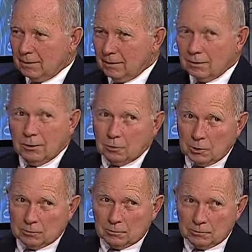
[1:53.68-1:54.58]
Go
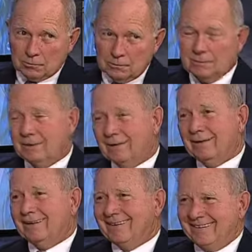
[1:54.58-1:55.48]
Rutgers.
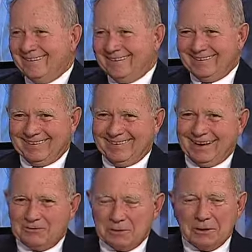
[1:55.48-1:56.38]
And
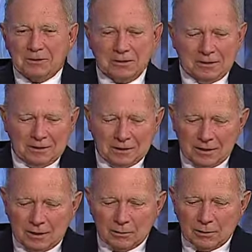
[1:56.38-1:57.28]
I think
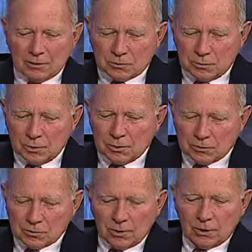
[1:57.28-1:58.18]
the
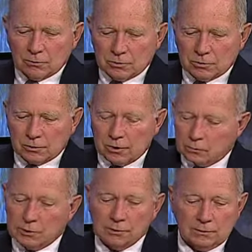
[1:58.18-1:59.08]
experience there was a
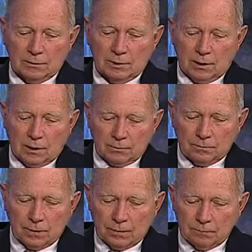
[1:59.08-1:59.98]
good one.
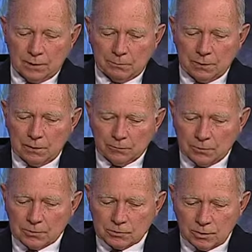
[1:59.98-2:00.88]
I've met many
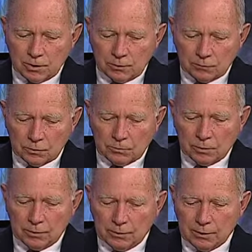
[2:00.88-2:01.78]
friends there over the
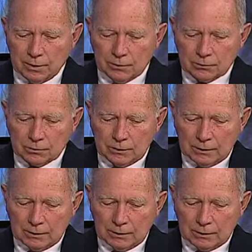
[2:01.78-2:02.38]
period of years.